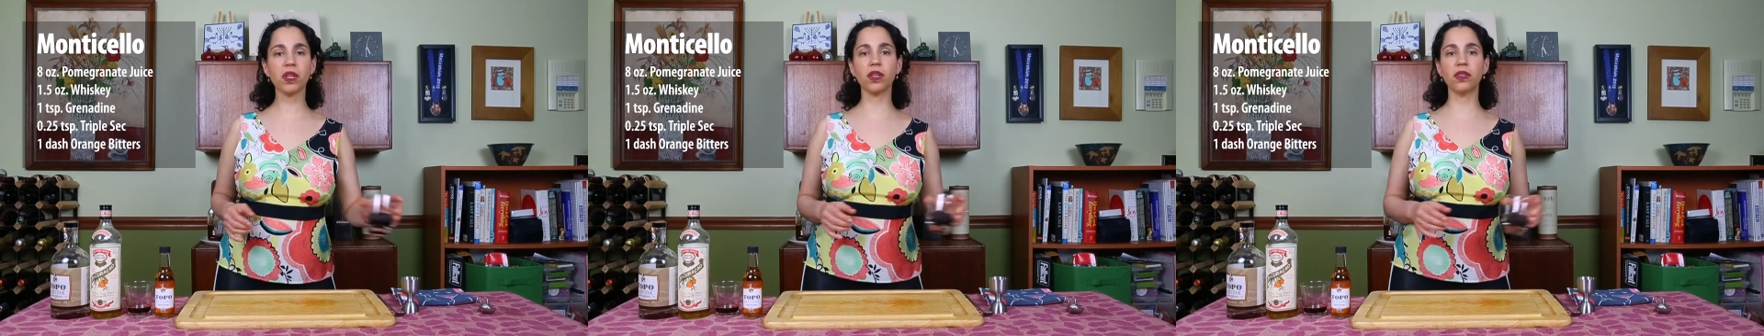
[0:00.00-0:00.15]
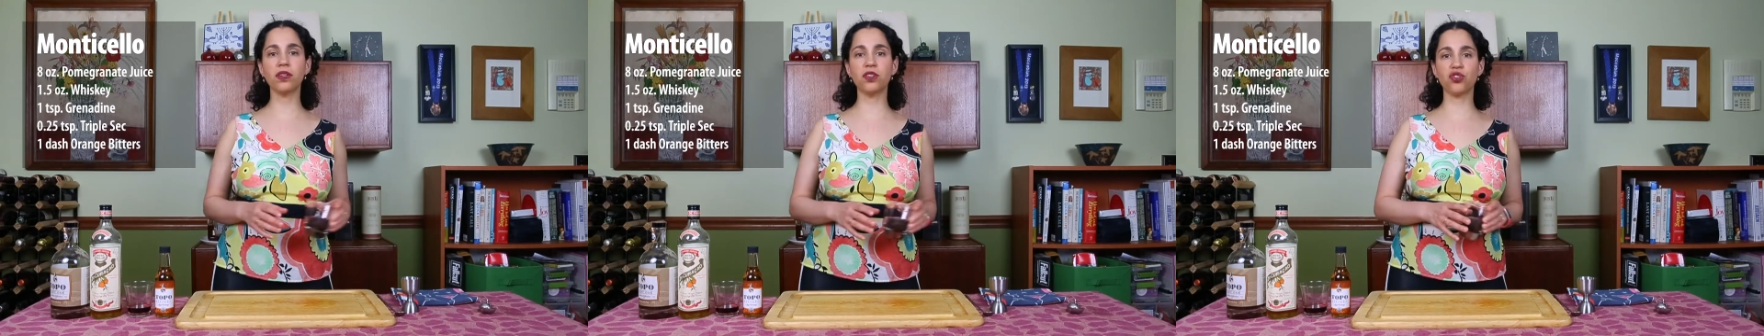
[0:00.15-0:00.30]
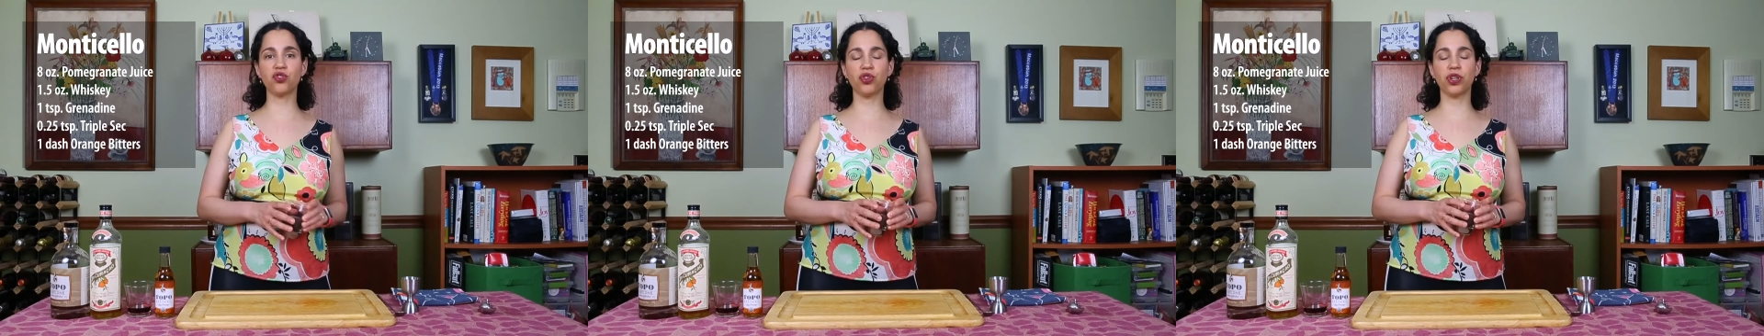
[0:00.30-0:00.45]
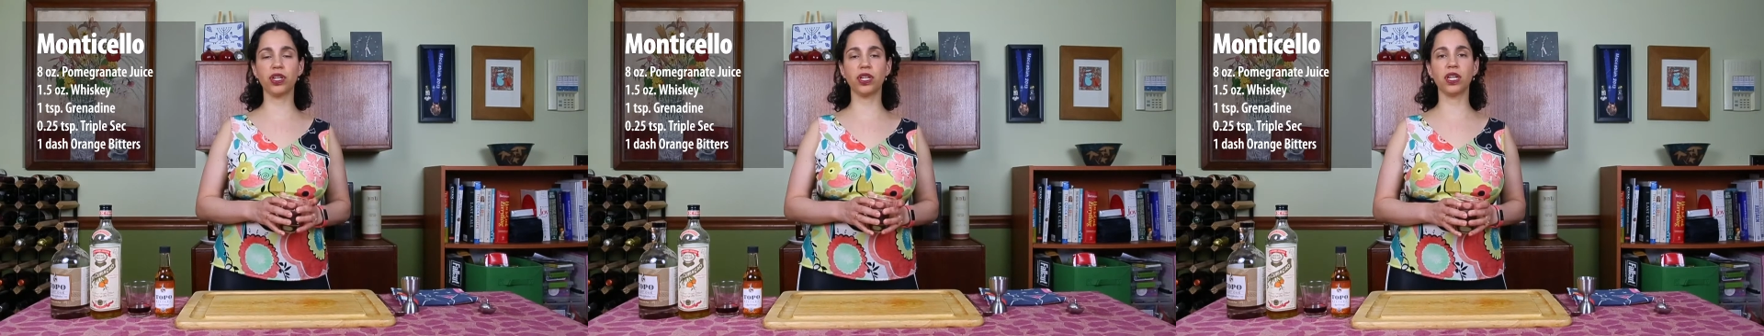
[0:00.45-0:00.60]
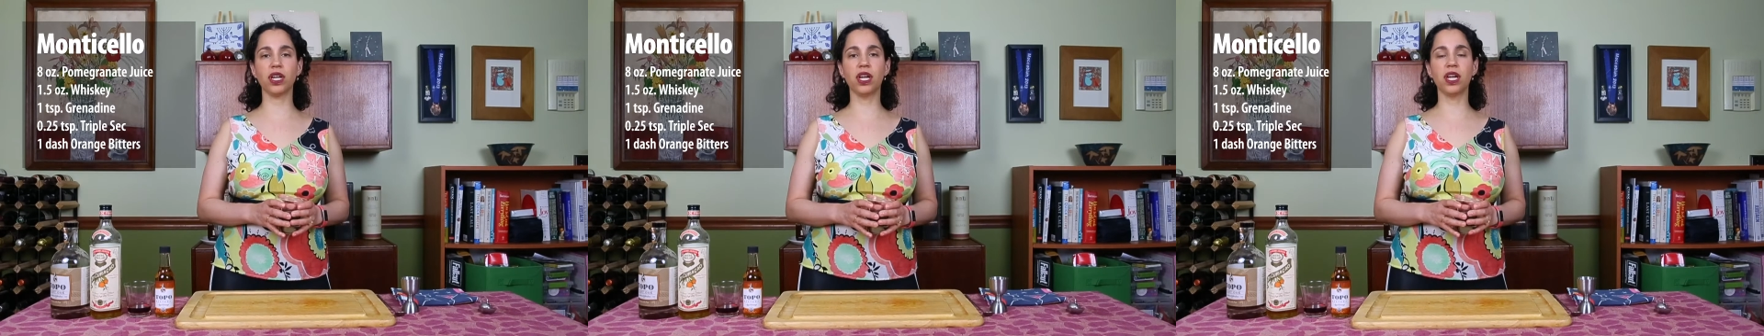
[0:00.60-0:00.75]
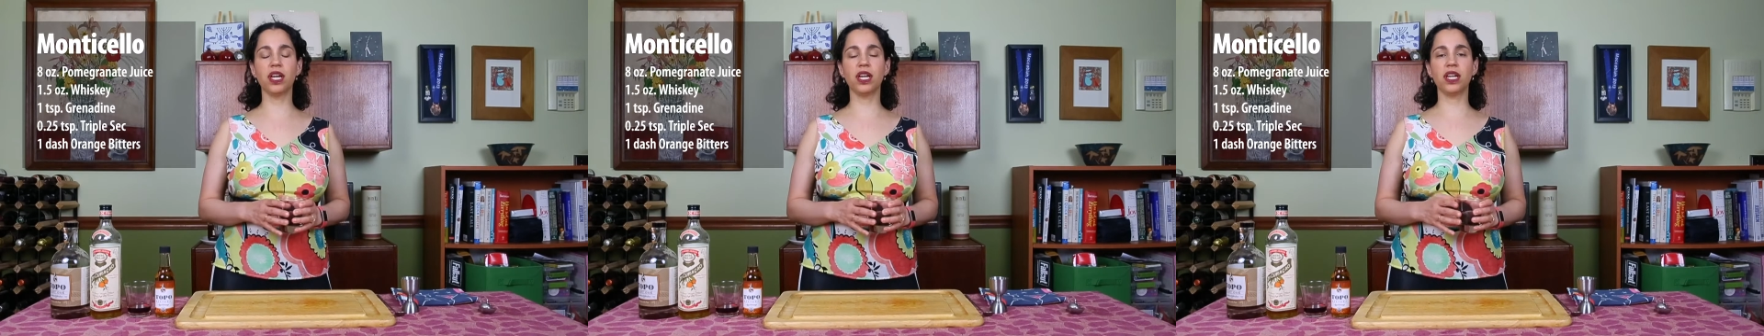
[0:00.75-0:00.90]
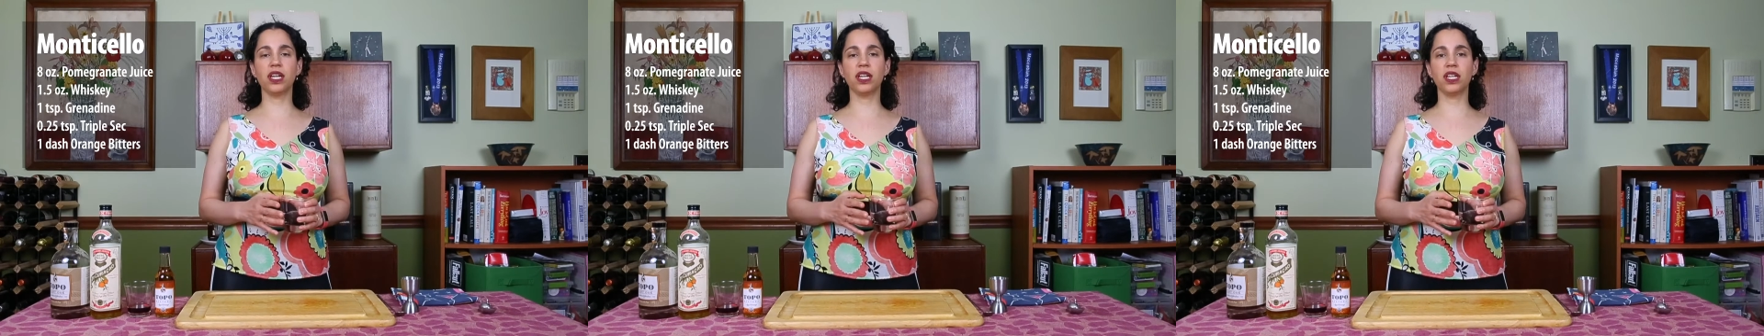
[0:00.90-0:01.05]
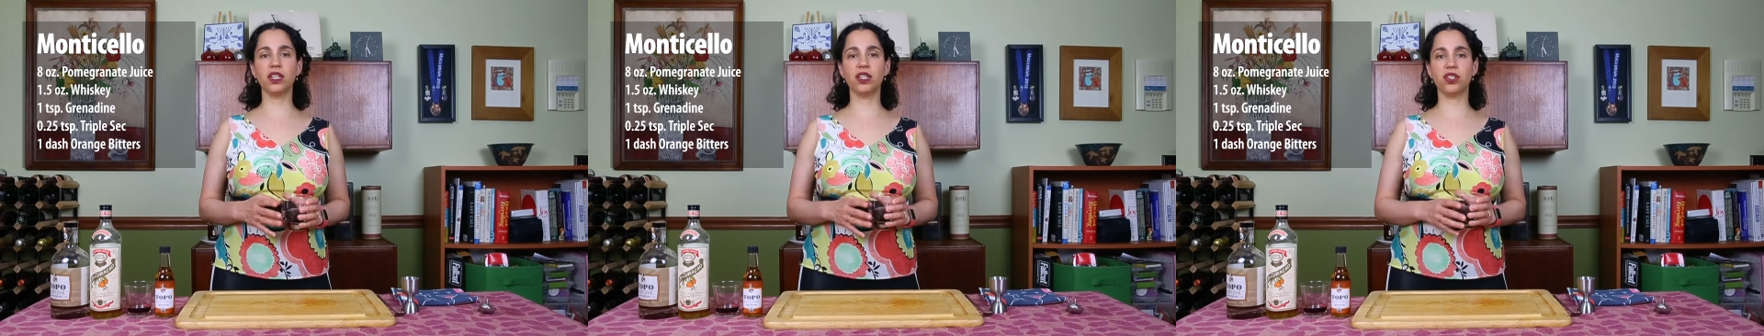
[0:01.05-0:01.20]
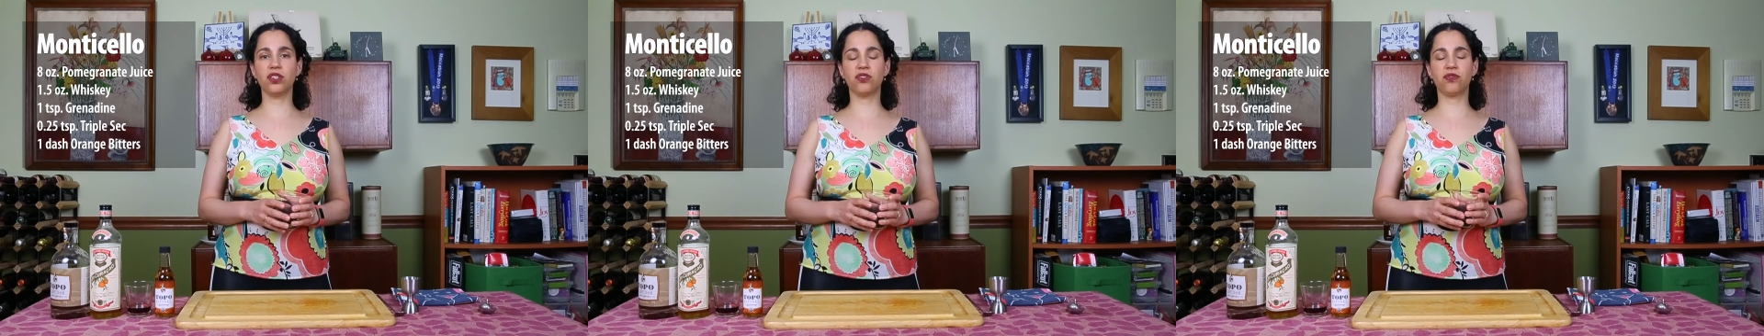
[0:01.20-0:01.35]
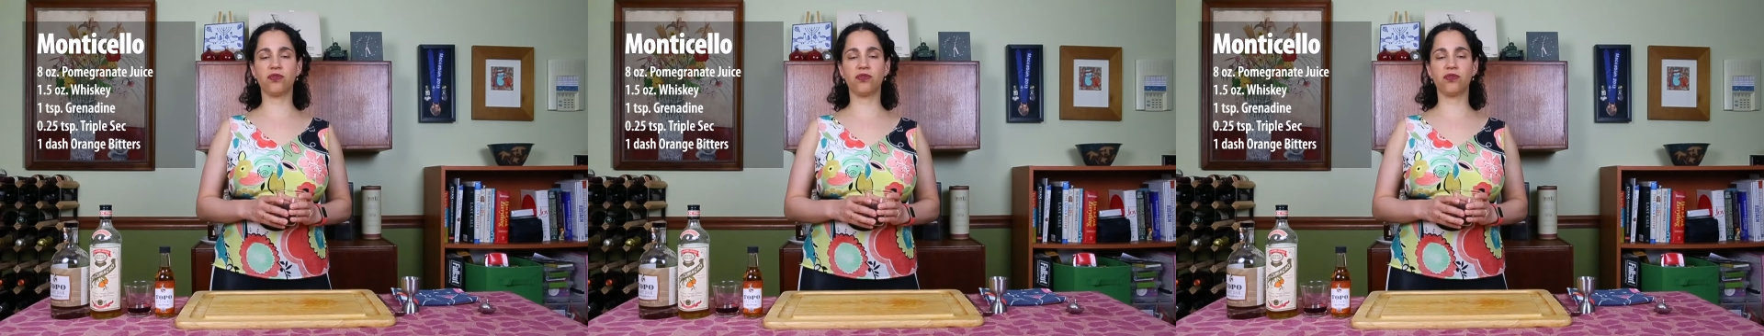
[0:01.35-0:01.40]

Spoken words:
This drink is